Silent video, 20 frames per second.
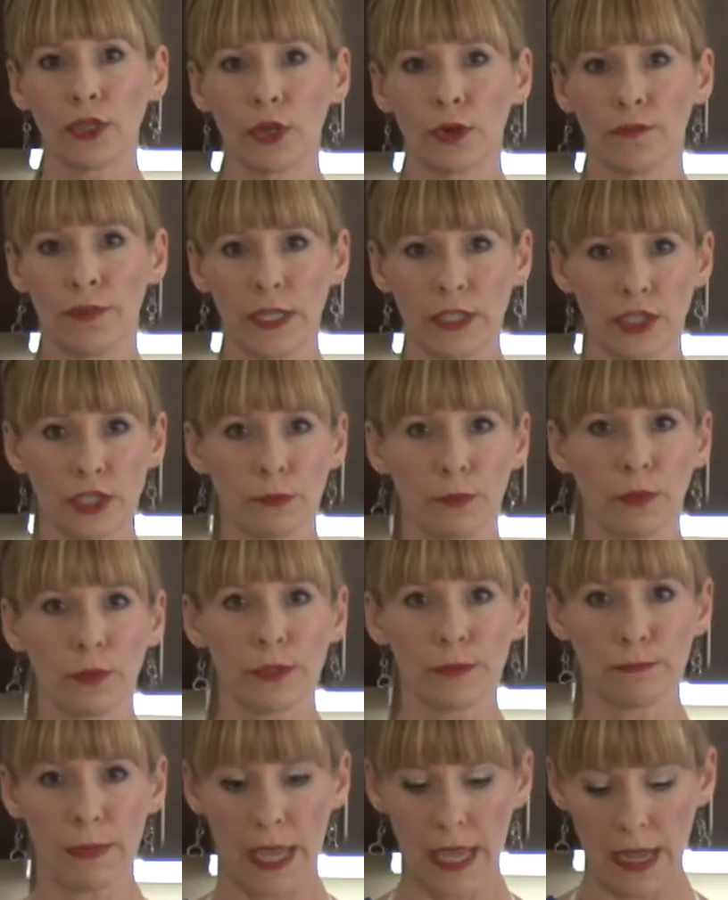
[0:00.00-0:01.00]
your
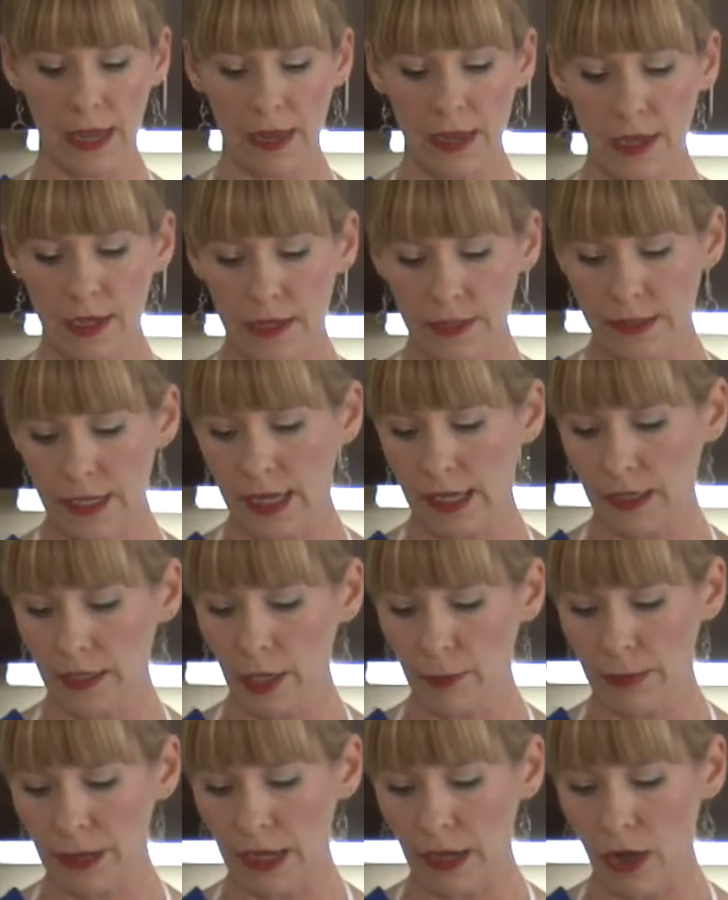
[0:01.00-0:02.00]
vegetables may take a
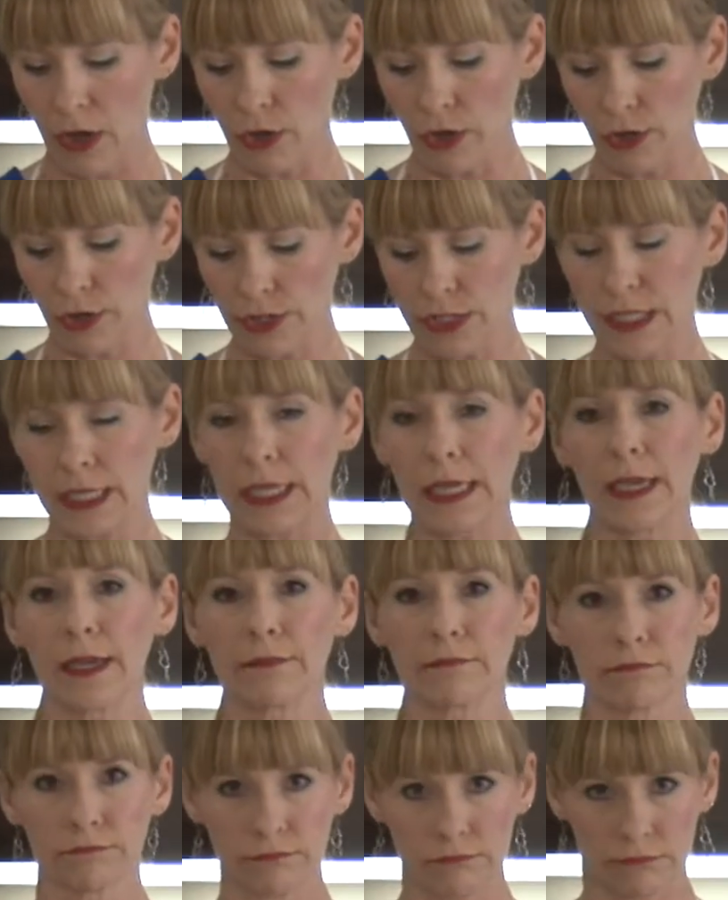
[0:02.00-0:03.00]
little bit longer to
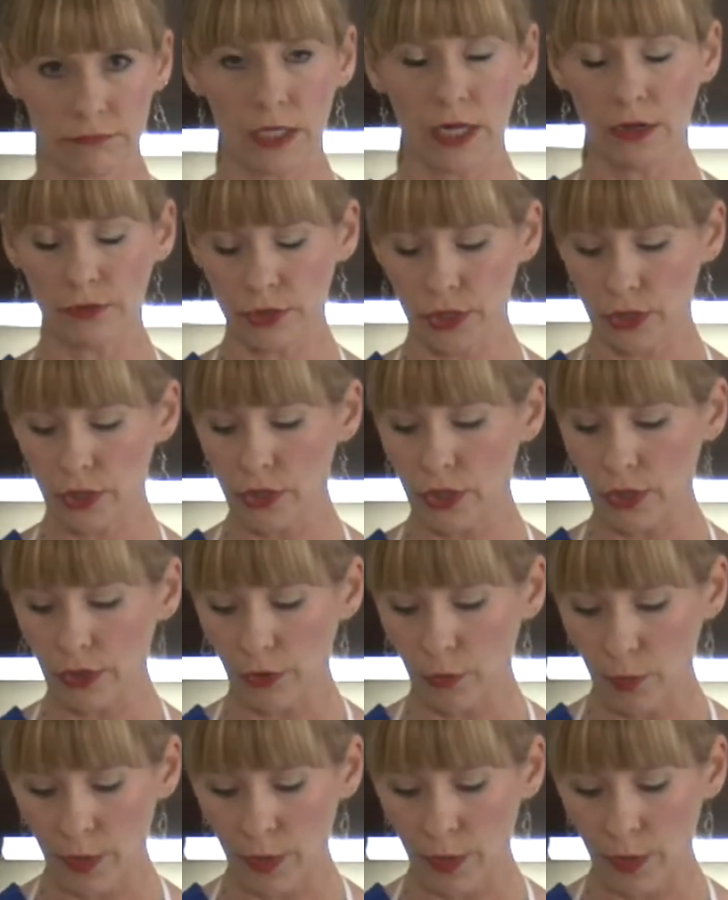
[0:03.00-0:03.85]
get, you know, to cook or